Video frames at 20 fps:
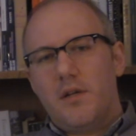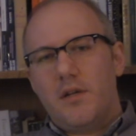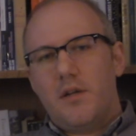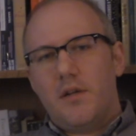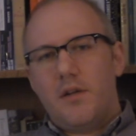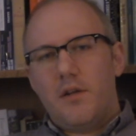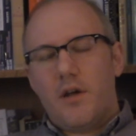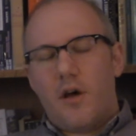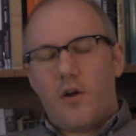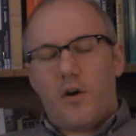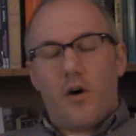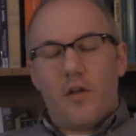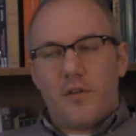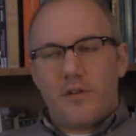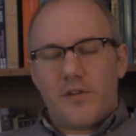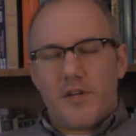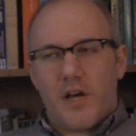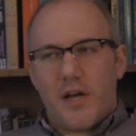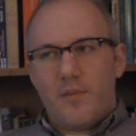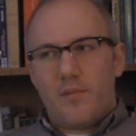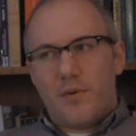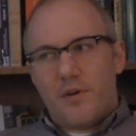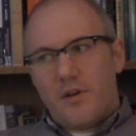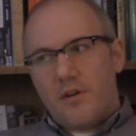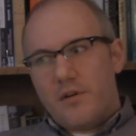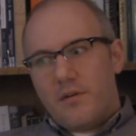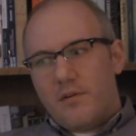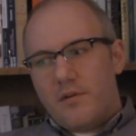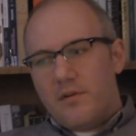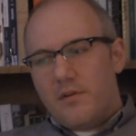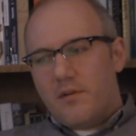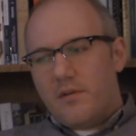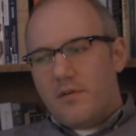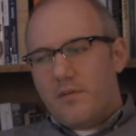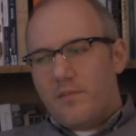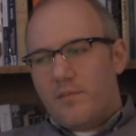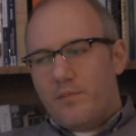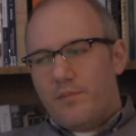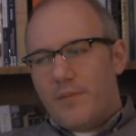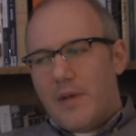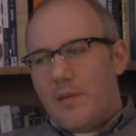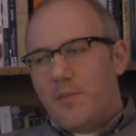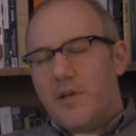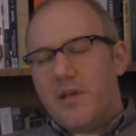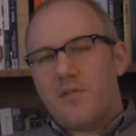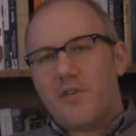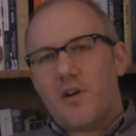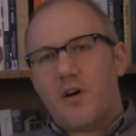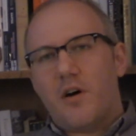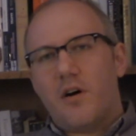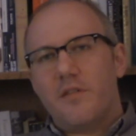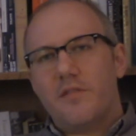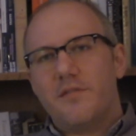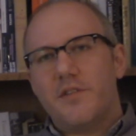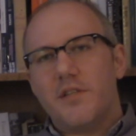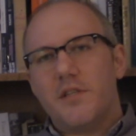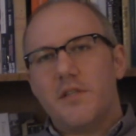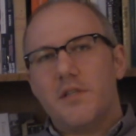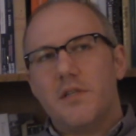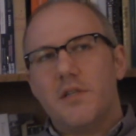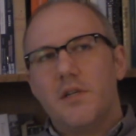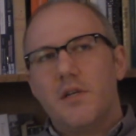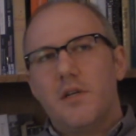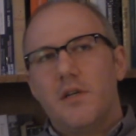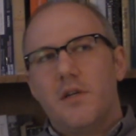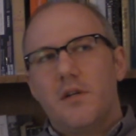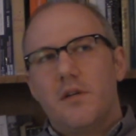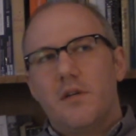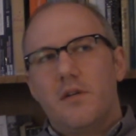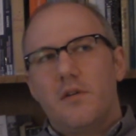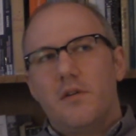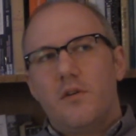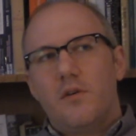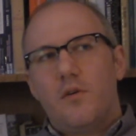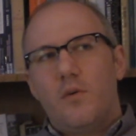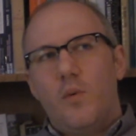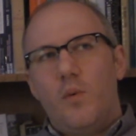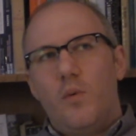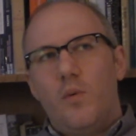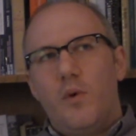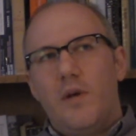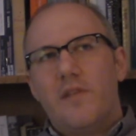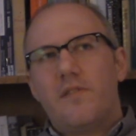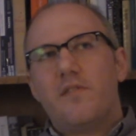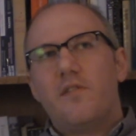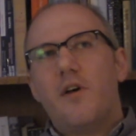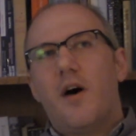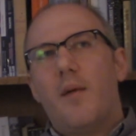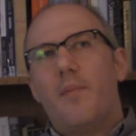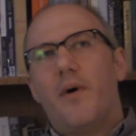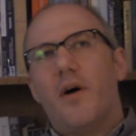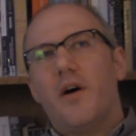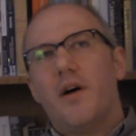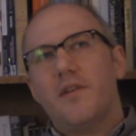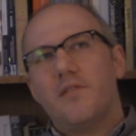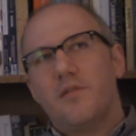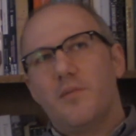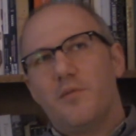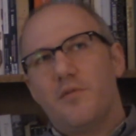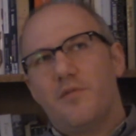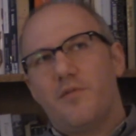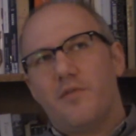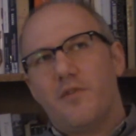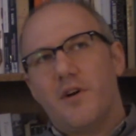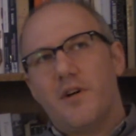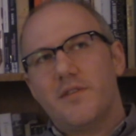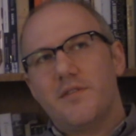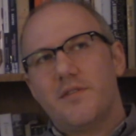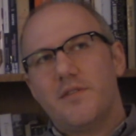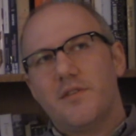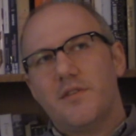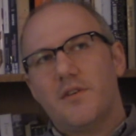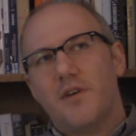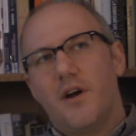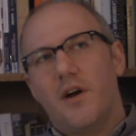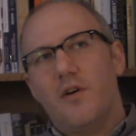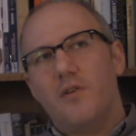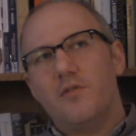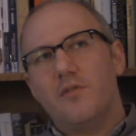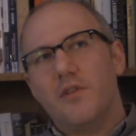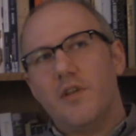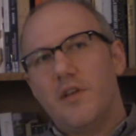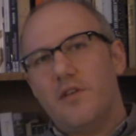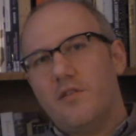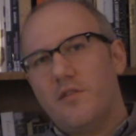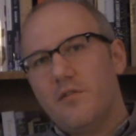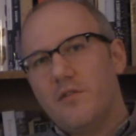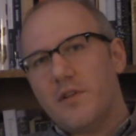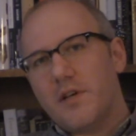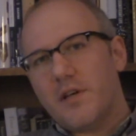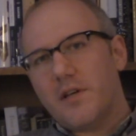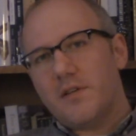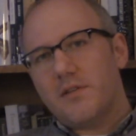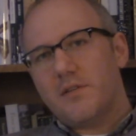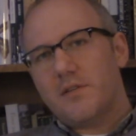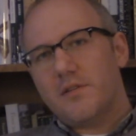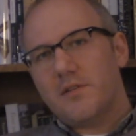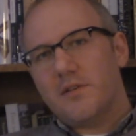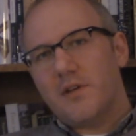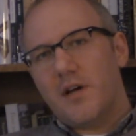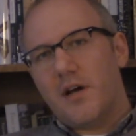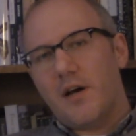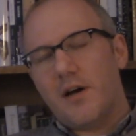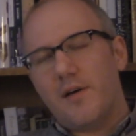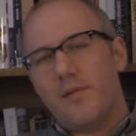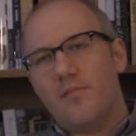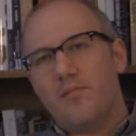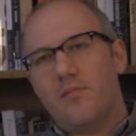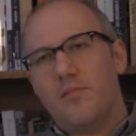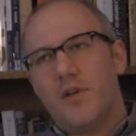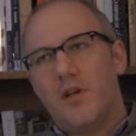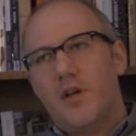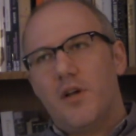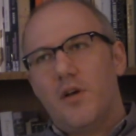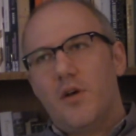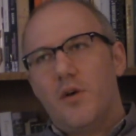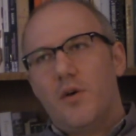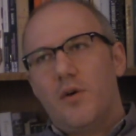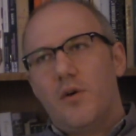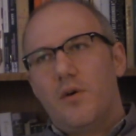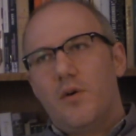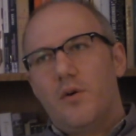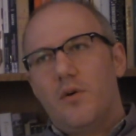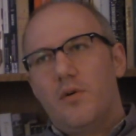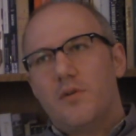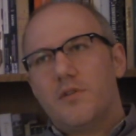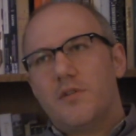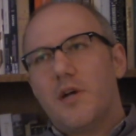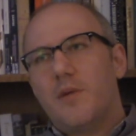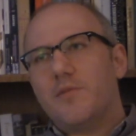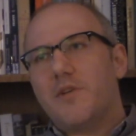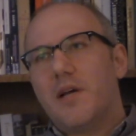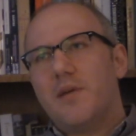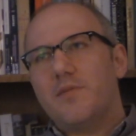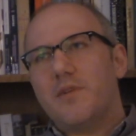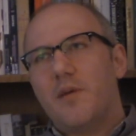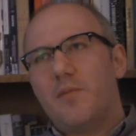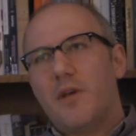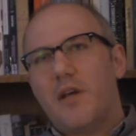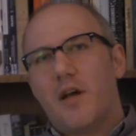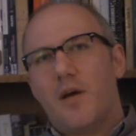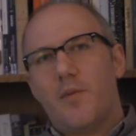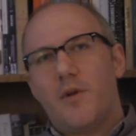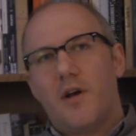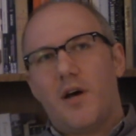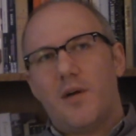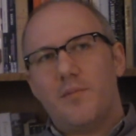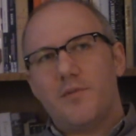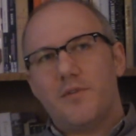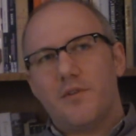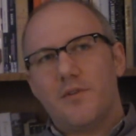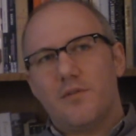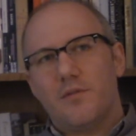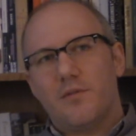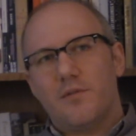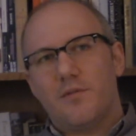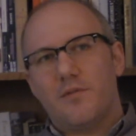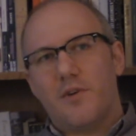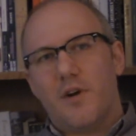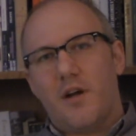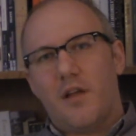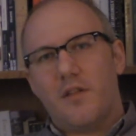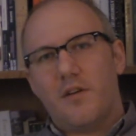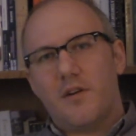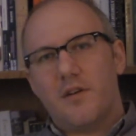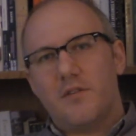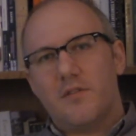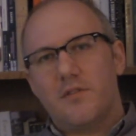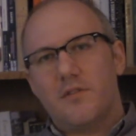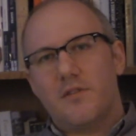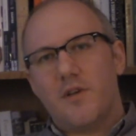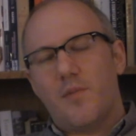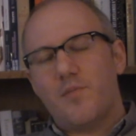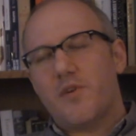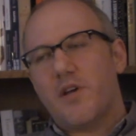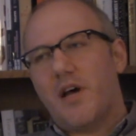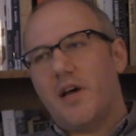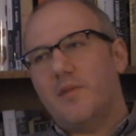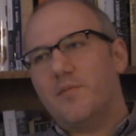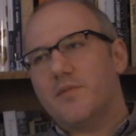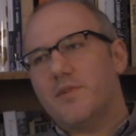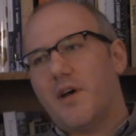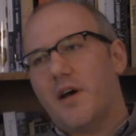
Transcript: not all the time, but maybe even often, it's not possible for us to only do this. Sometimes I become an obstacle for others. Sometimes